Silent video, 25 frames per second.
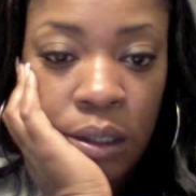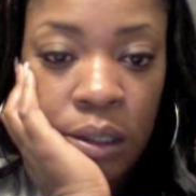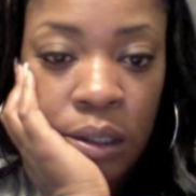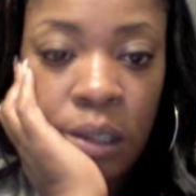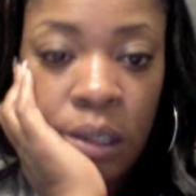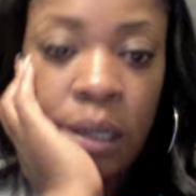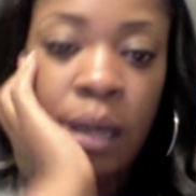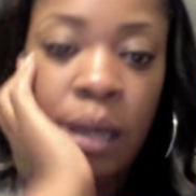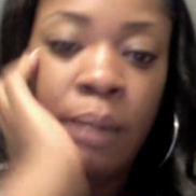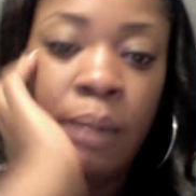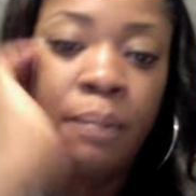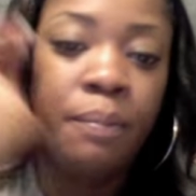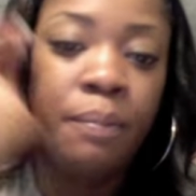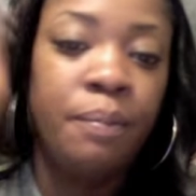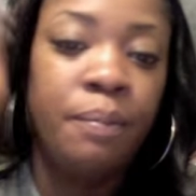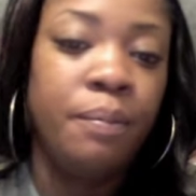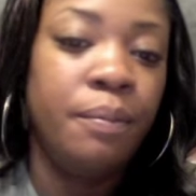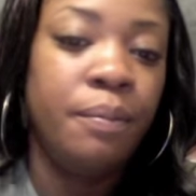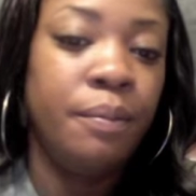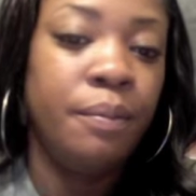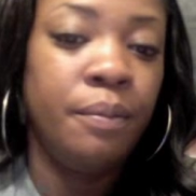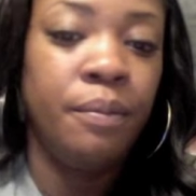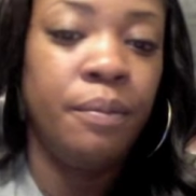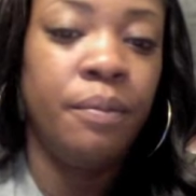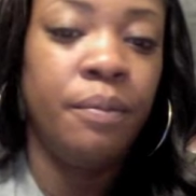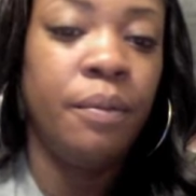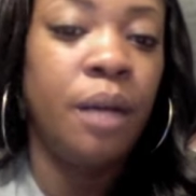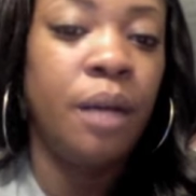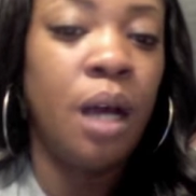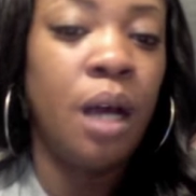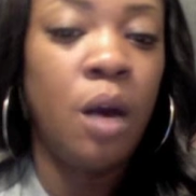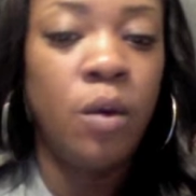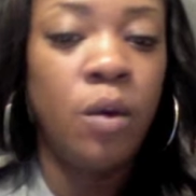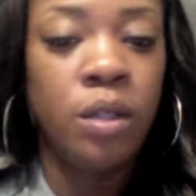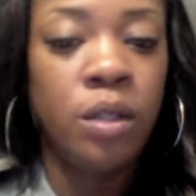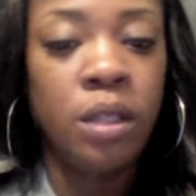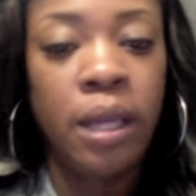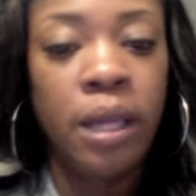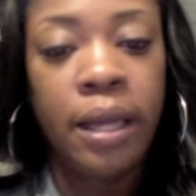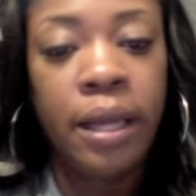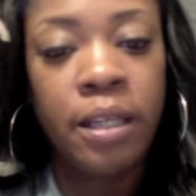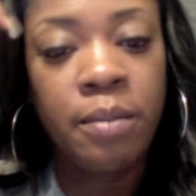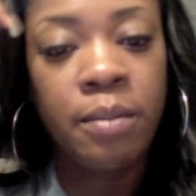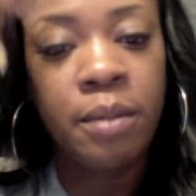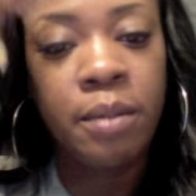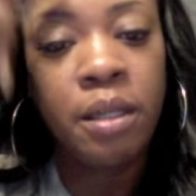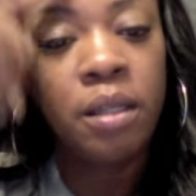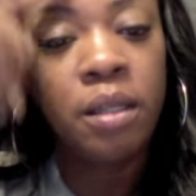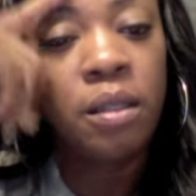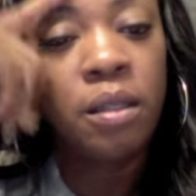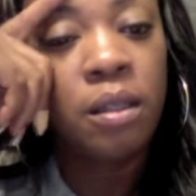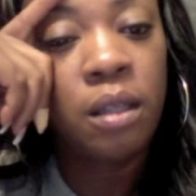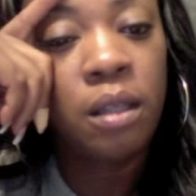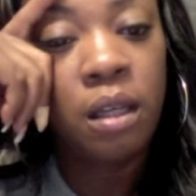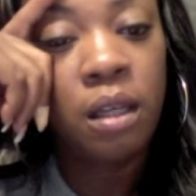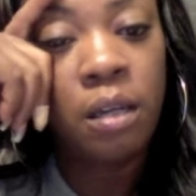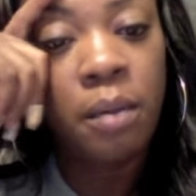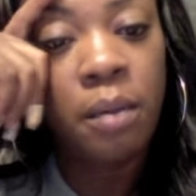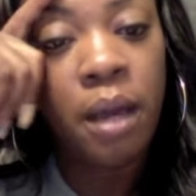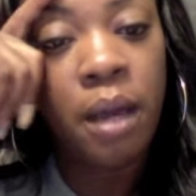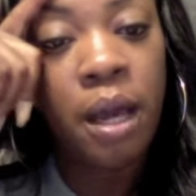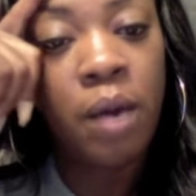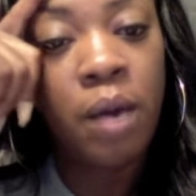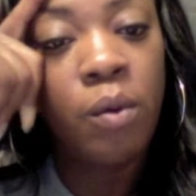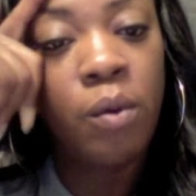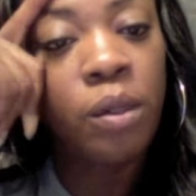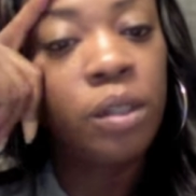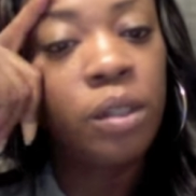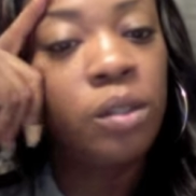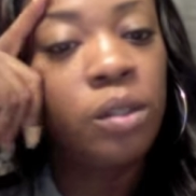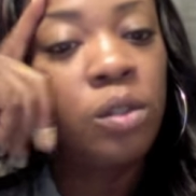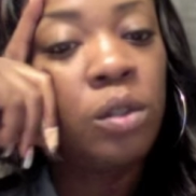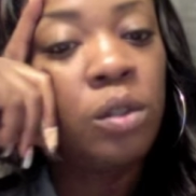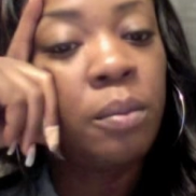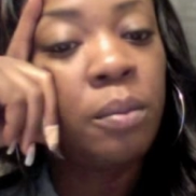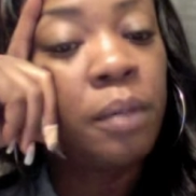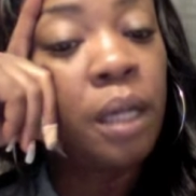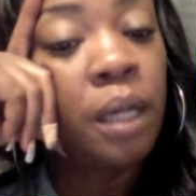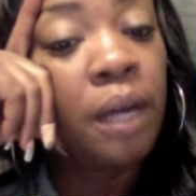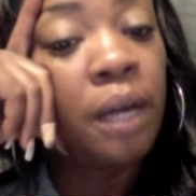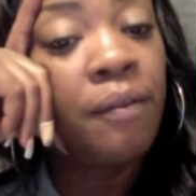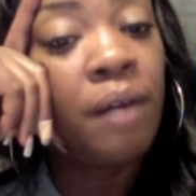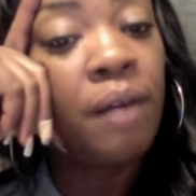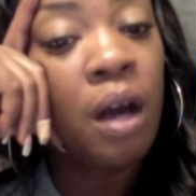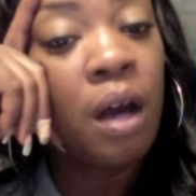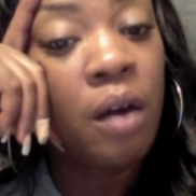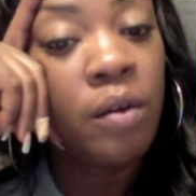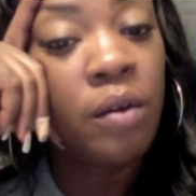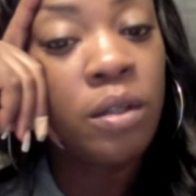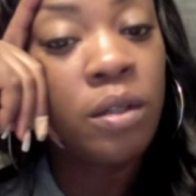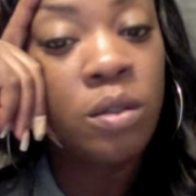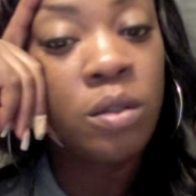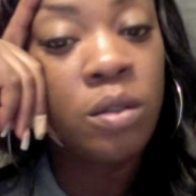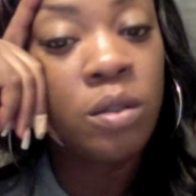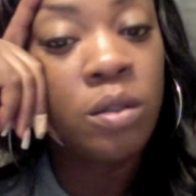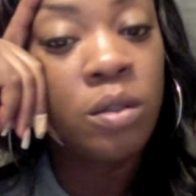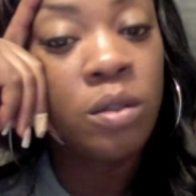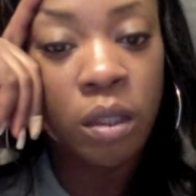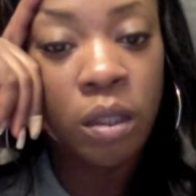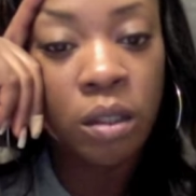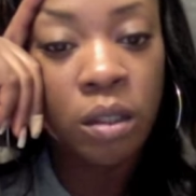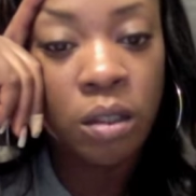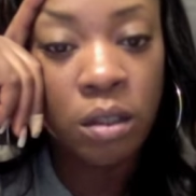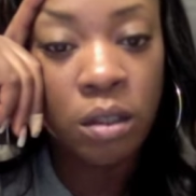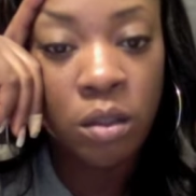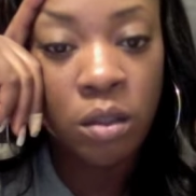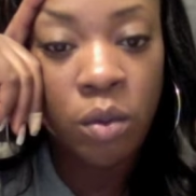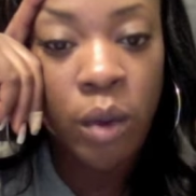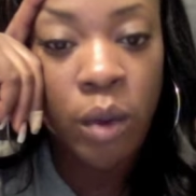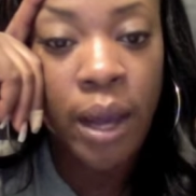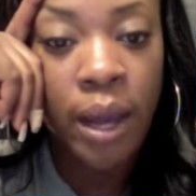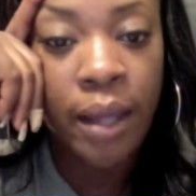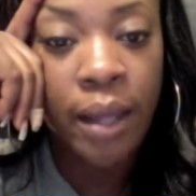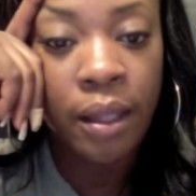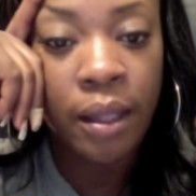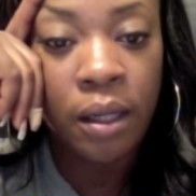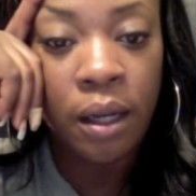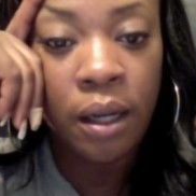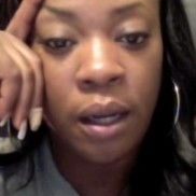and I'm always last minute thinking about how I want to do it. But I've always wanted to try the